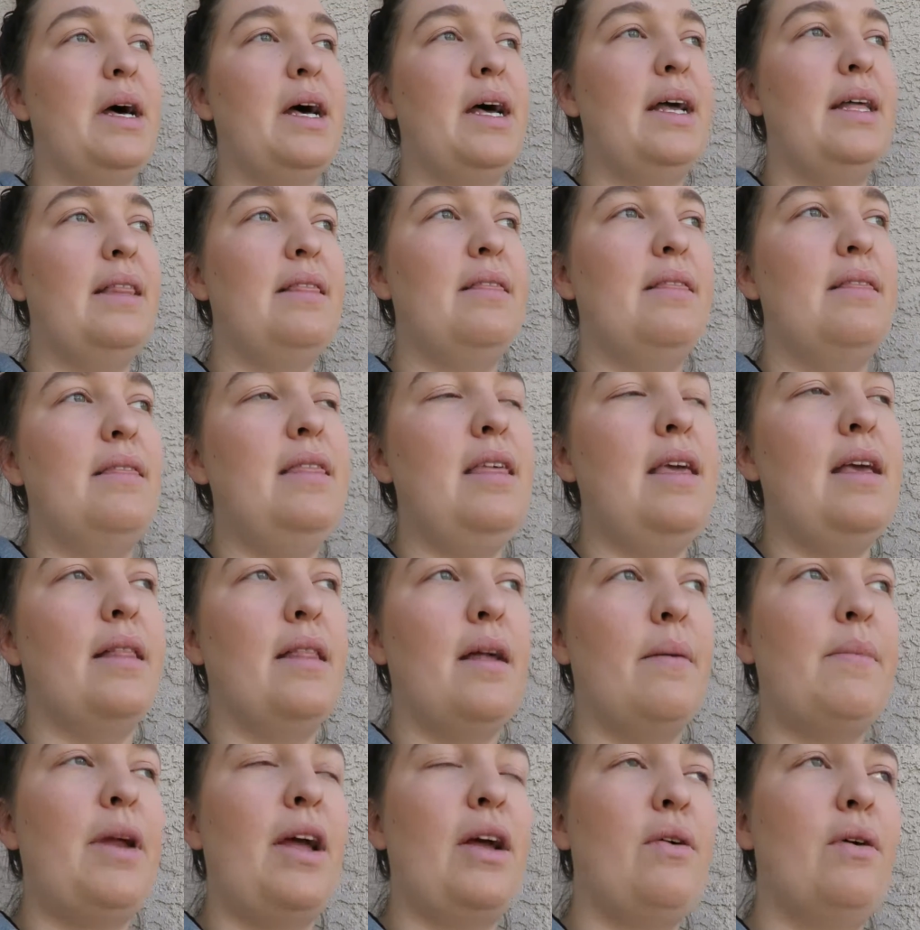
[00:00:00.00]
but the
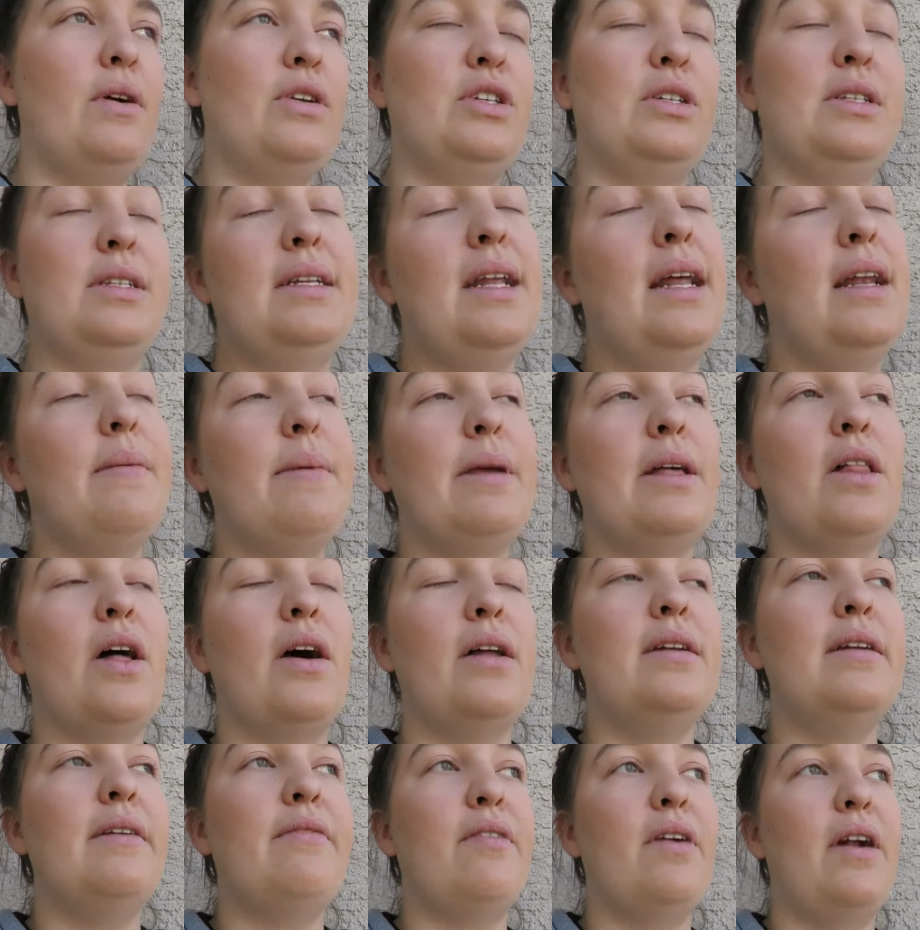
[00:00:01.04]
alumni questions tend to be a
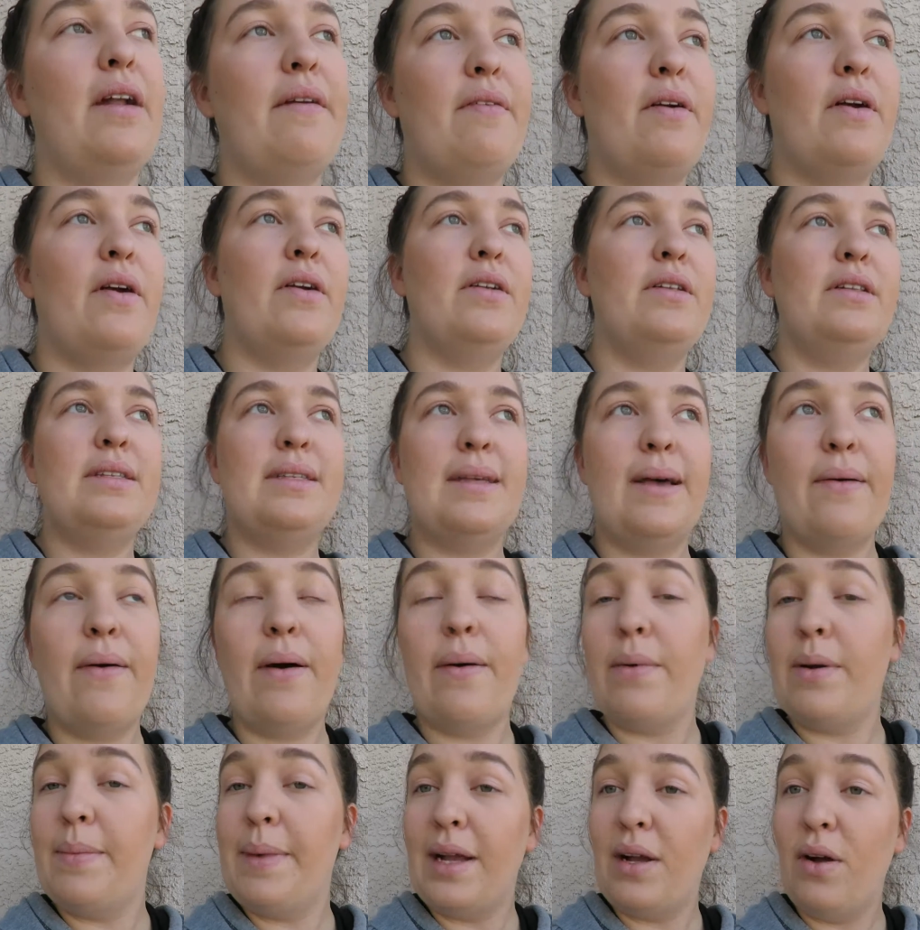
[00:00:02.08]
lot different, I've heard, so
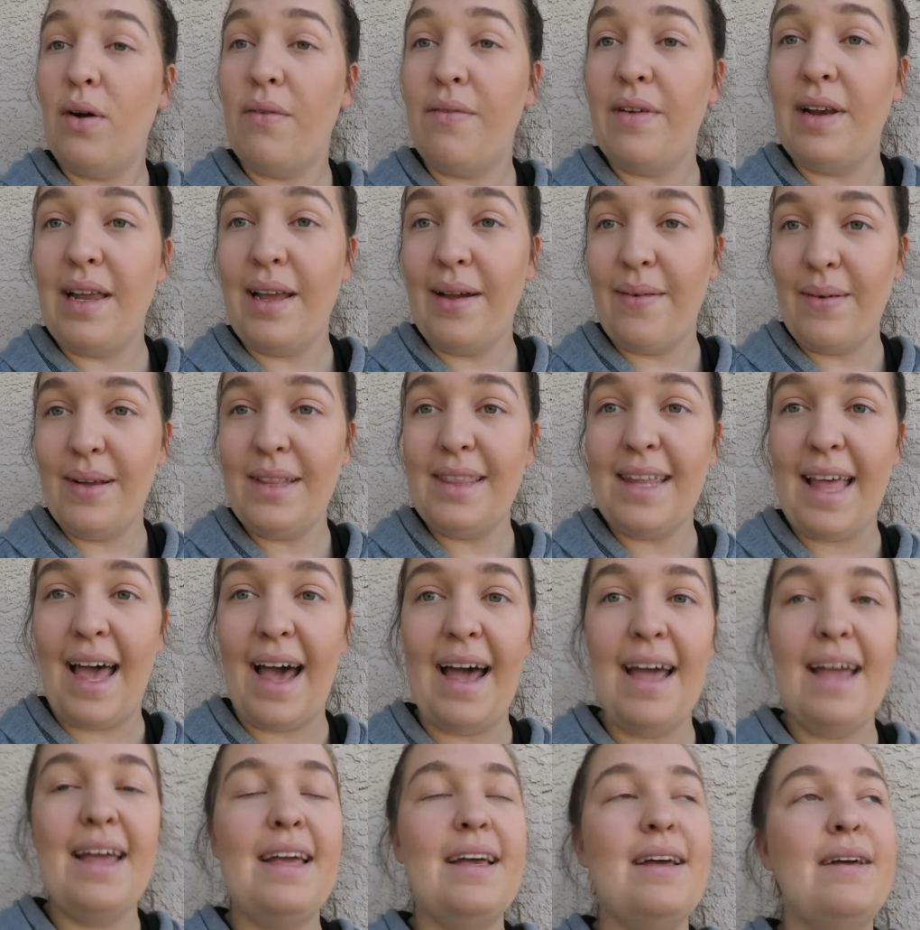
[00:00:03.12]
I want to make a whole video on
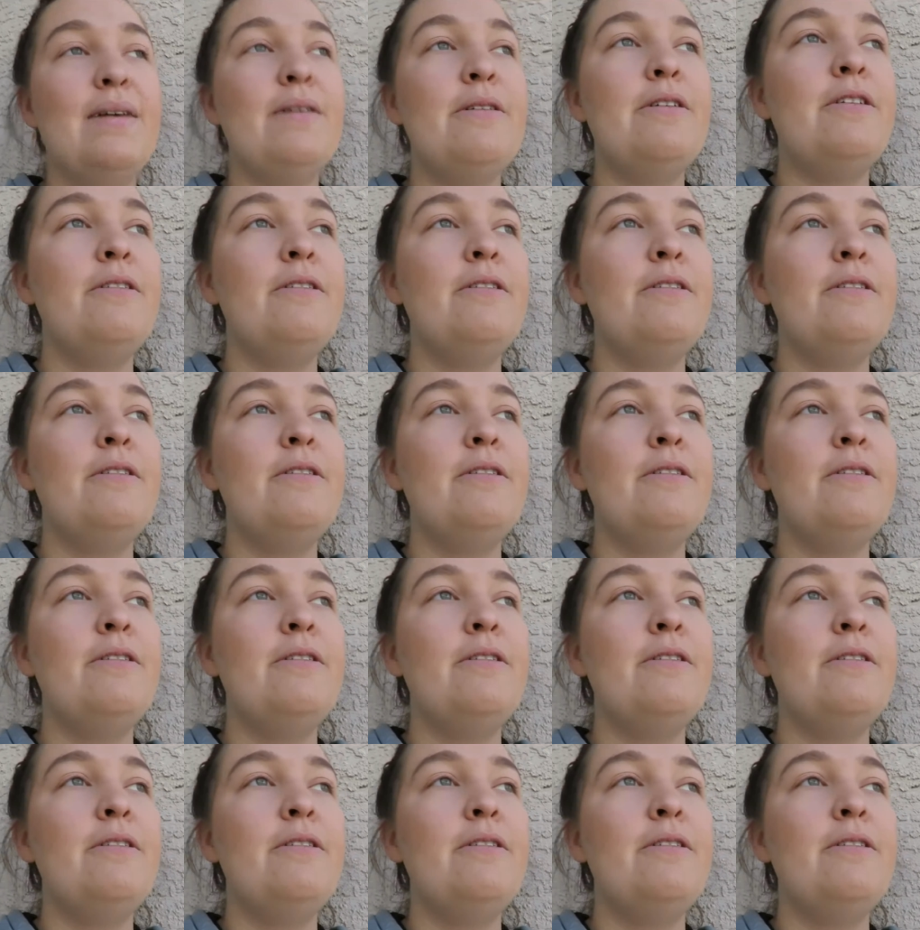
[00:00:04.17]
that.